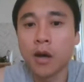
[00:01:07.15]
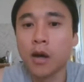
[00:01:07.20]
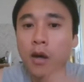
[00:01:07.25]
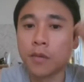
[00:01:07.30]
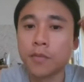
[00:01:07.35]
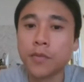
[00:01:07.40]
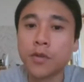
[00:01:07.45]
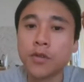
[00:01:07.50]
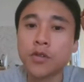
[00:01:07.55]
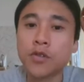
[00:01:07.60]

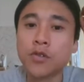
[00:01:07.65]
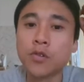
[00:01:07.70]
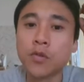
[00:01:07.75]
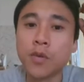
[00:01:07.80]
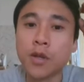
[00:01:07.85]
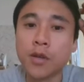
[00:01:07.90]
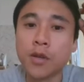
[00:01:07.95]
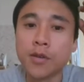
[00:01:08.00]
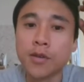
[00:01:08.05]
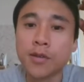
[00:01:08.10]
I mean, sure,
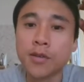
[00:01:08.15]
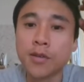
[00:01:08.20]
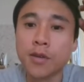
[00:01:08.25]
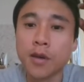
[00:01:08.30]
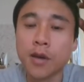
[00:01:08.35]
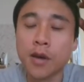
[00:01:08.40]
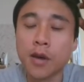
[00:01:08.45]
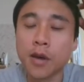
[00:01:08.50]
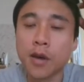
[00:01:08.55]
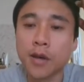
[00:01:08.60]
we lose
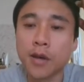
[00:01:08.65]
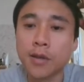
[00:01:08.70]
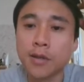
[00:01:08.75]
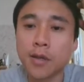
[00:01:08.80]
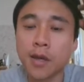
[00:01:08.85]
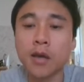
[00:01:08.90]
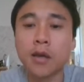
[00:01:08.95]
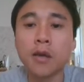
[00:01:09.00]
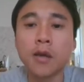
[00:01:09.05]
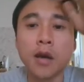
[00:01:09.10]
to ace
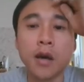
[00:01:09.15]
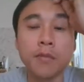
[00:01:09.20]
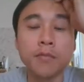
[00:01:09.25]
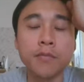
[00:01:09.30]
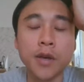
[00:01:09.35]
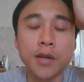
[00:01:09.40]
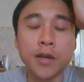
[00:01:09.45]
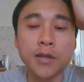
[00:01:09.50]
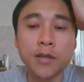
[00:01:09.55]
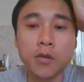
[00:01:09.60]
king,
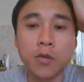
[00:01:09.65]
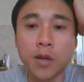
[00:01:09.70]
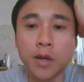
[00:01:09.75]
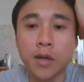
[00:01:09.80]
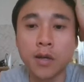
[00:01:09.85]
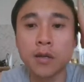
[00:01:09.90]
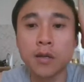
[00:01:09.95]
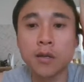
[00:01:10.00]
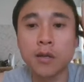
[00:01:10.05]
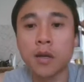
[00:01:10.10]
ace
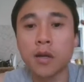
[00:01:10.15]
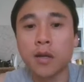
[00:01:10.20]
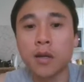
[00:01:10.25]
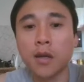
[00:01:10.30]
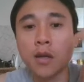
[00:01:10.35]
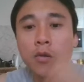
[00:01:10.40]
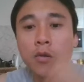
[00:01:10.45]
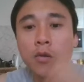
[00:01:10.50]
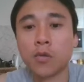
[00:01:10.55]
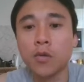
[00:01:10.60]
queen, and
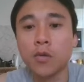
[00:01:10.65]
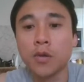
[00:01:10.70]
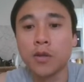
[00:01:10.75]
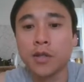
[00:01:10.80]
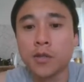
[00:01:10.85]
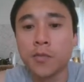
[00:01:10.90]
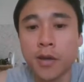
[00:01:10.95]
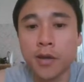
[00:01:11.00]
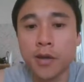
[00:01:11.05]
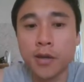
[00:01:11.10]
king queen of
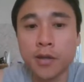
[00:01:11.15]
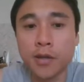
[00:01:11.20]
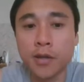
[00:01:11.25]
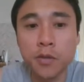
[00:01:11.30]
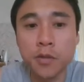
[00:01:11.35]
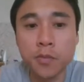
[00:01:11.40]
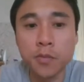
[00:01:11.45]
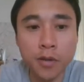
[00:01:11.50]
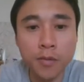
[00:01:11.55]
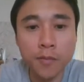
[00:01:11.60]
spades,
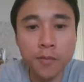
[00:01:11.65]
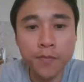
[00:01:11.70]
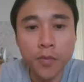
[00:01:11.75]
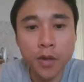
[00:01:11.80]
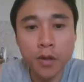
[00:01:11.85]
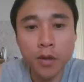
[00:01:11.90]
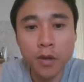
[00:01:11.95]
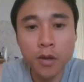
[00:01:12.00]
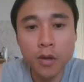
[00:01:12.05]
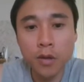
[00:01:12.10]
but
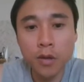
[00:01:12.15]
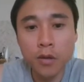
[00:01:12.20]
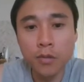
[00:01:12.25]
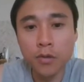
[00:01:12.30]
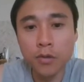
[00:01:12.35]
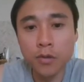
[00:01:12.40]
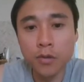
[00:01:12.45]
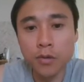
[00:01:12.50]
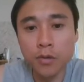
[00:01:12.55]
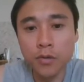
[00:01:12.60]
we
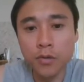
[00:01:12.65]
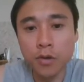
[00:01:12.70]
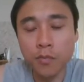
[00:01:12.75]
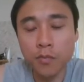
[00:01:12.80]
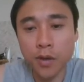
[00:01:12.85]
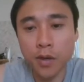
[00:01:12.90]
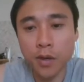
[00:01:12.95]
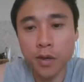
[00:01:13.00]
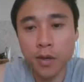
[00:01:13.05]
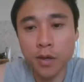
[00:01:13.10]
also beat